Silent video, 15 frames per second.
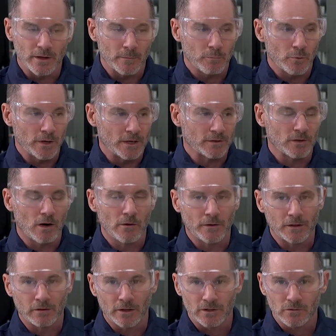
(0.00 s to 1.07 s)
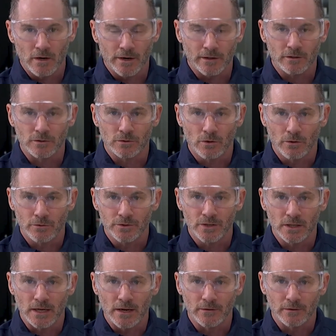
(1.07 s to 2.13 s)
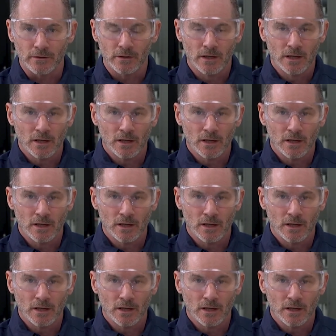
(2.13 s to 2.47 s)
that brings all these electronic controllers together,